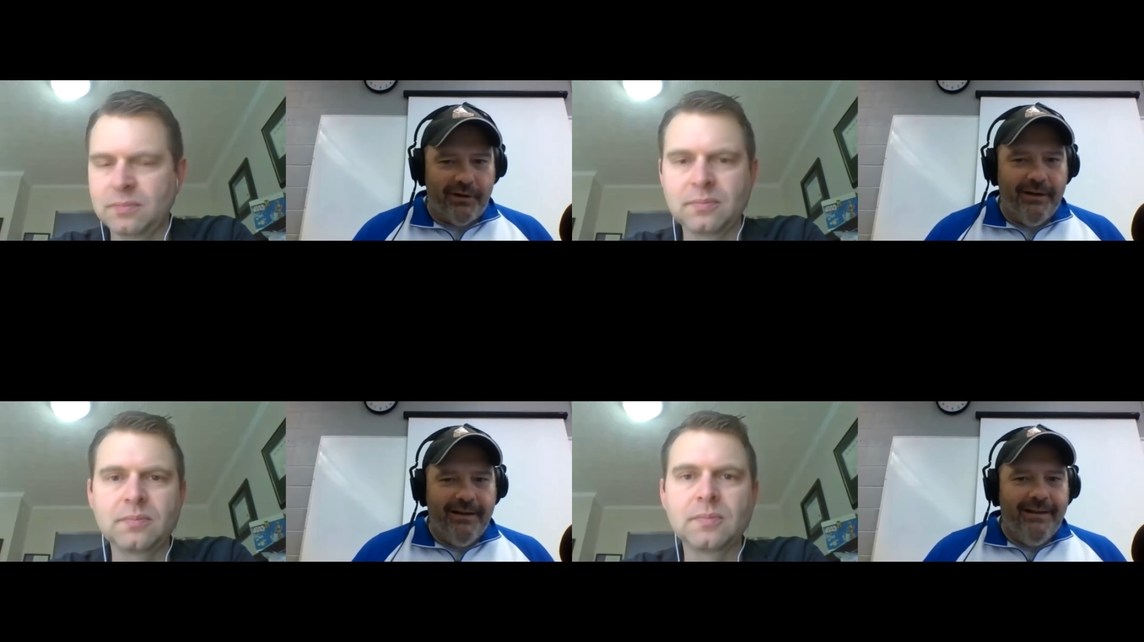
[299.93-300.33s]

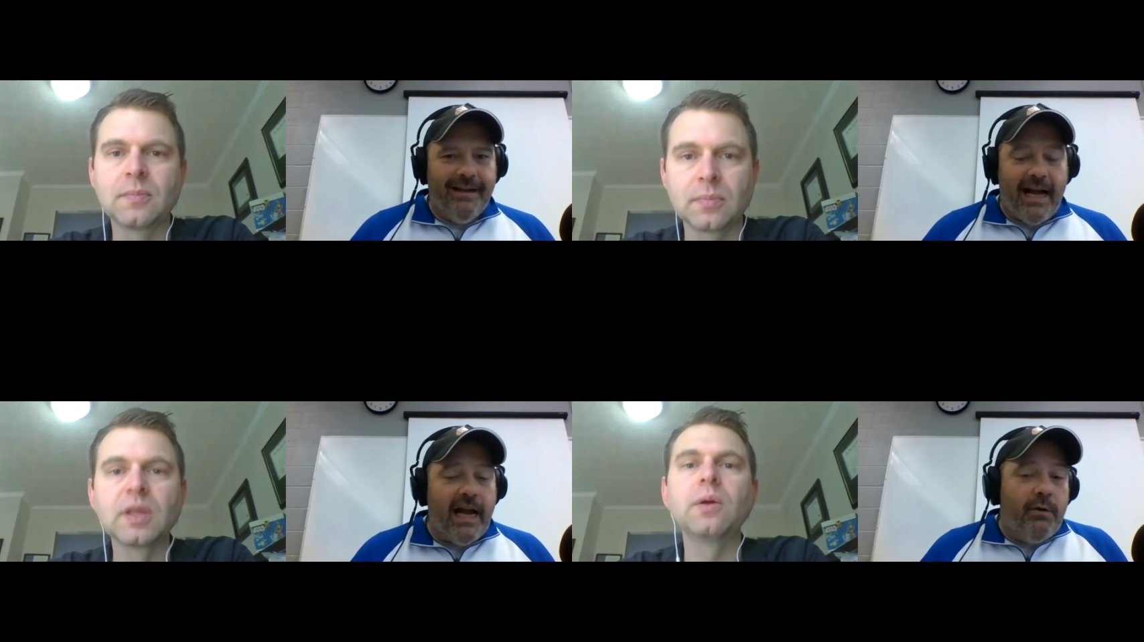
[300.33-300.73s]
Speaker 1: are
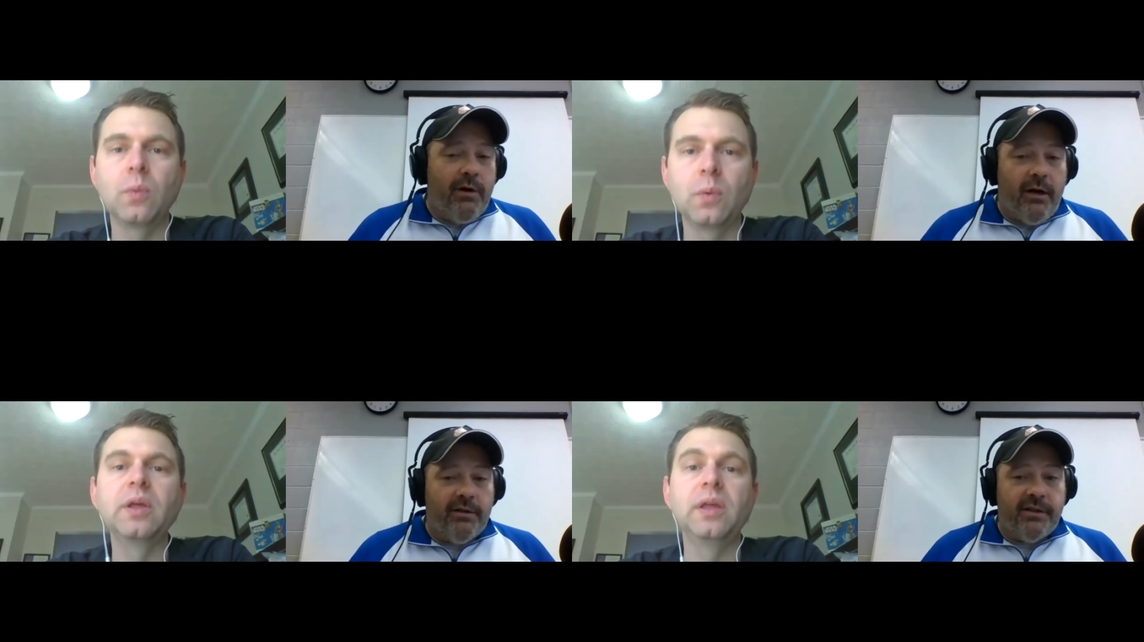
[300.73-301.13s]
Iowa
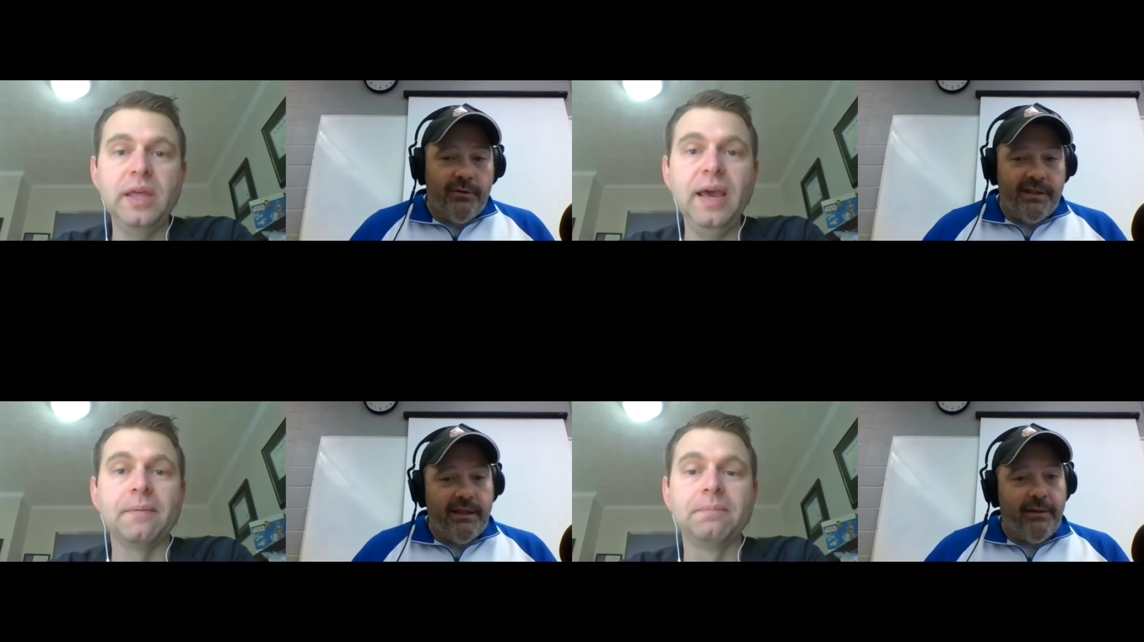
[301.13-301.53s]
also yeah.
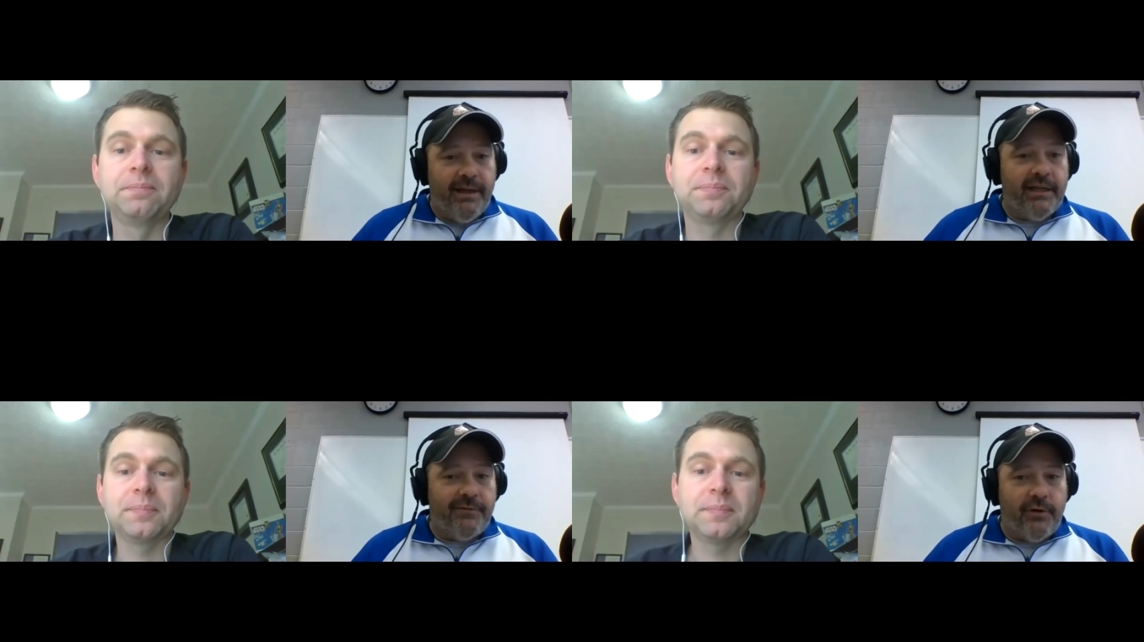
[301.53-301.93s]
is in the
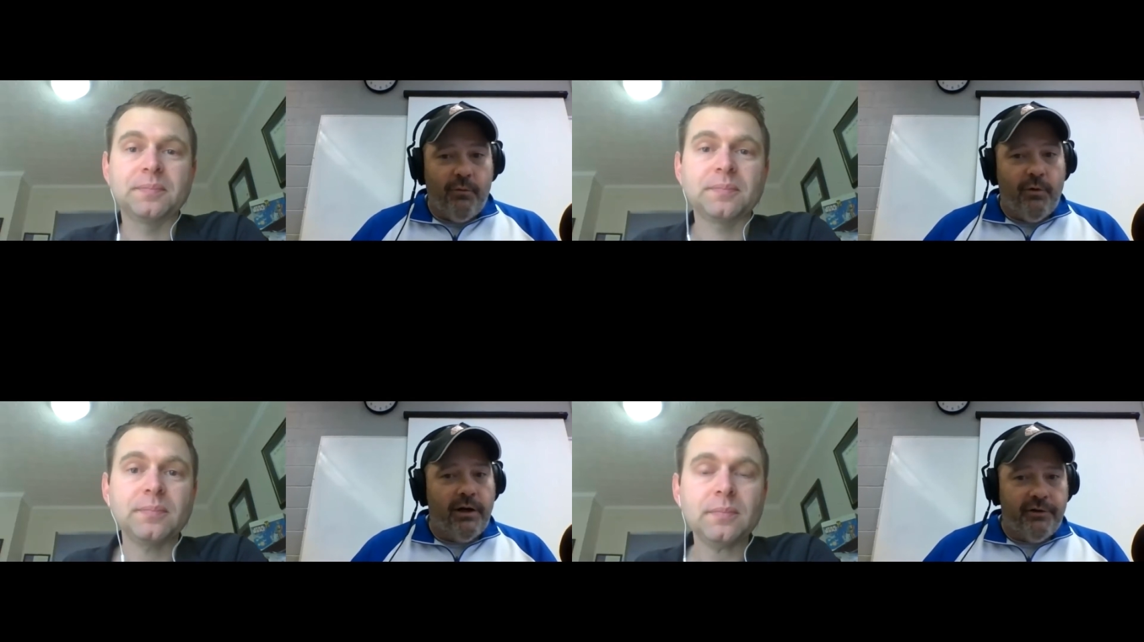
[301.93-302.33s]
mix for a
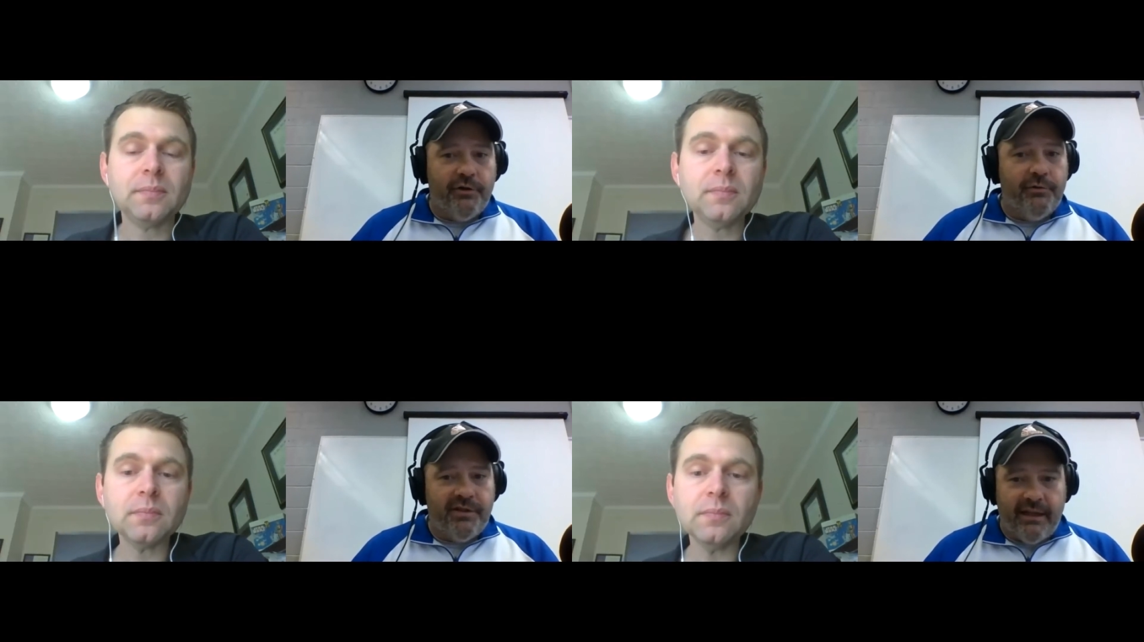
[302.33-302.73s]
one or
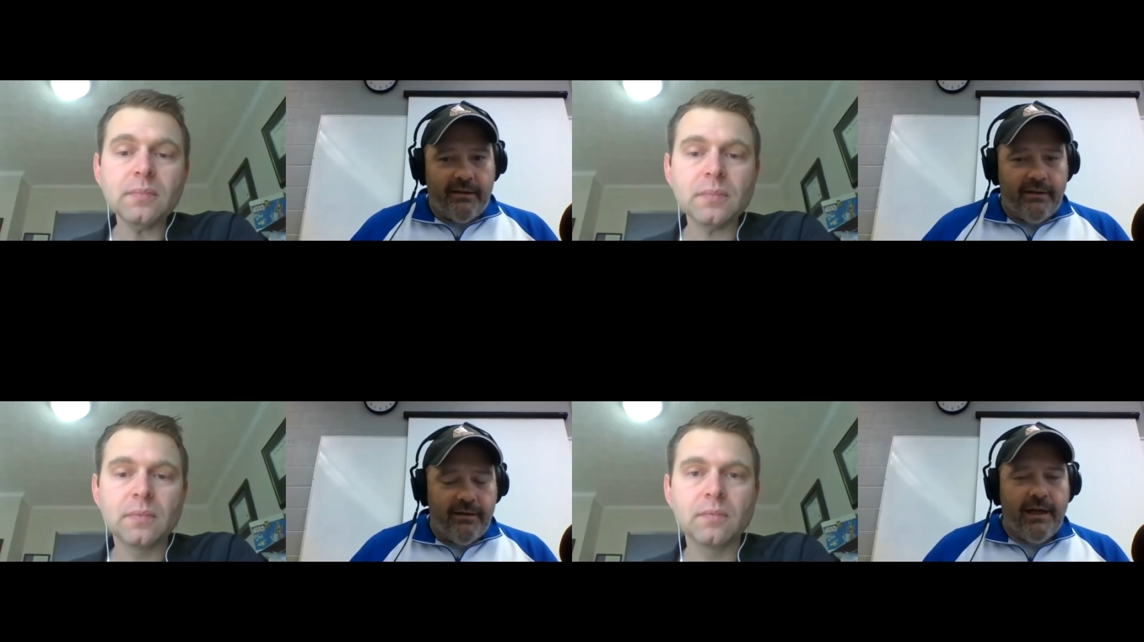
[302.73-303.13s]
two
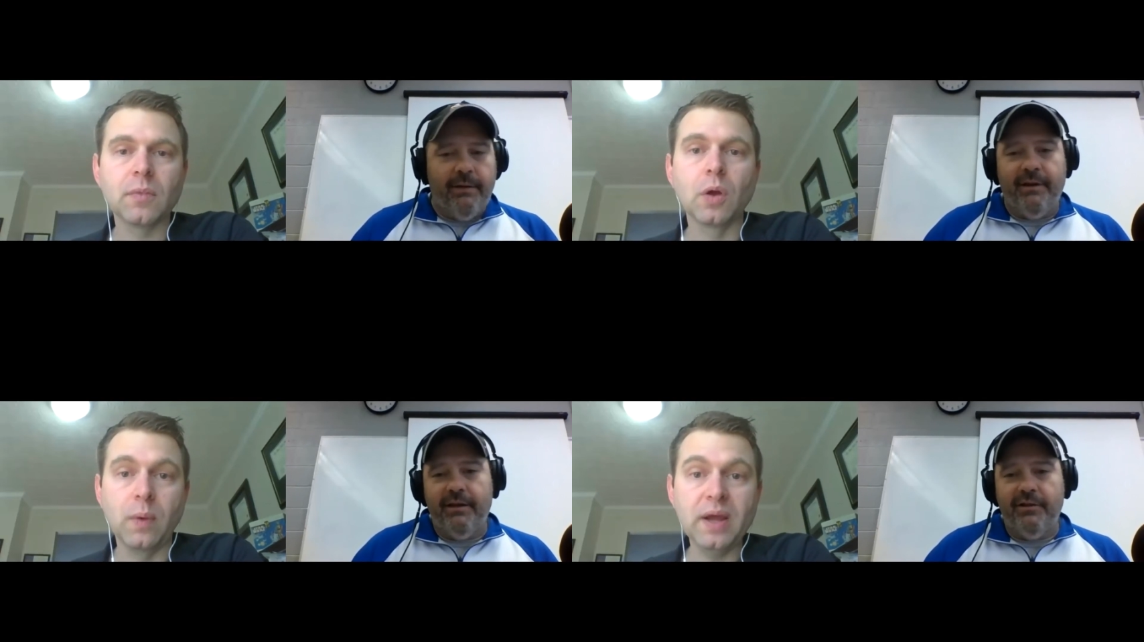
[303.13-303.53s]
seat. I
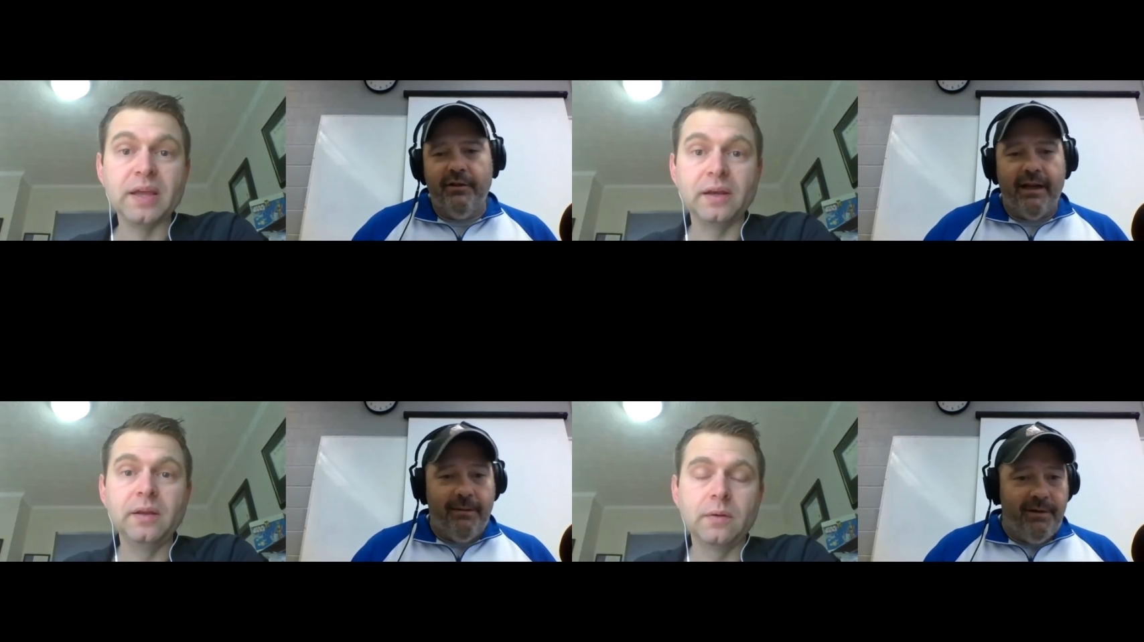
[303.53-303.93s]
mean, right.
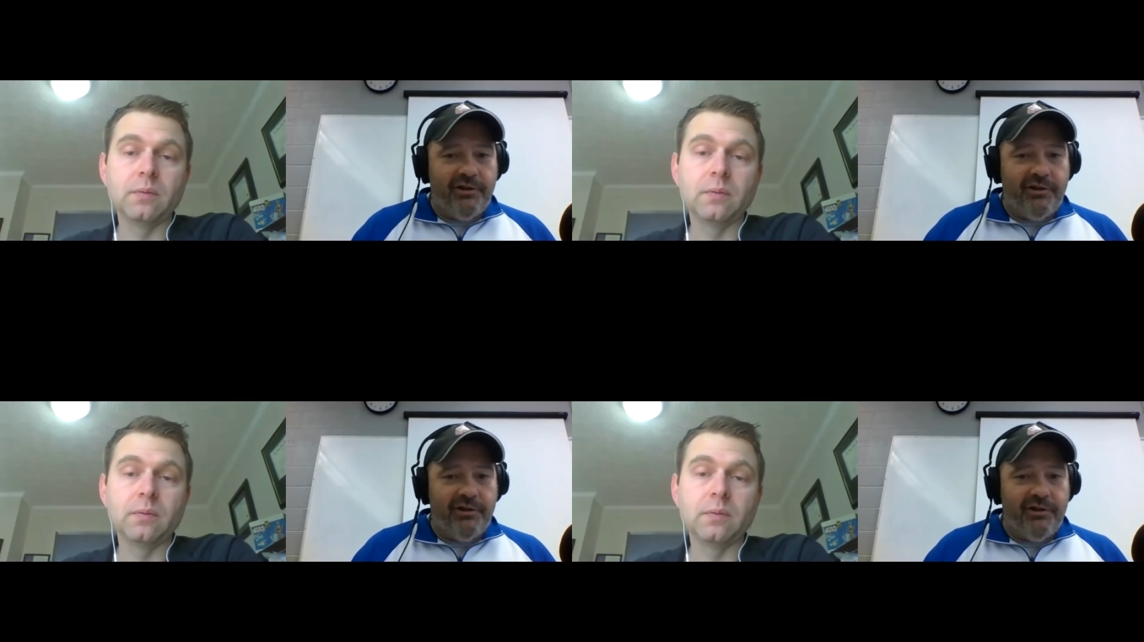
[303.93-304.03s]
she, and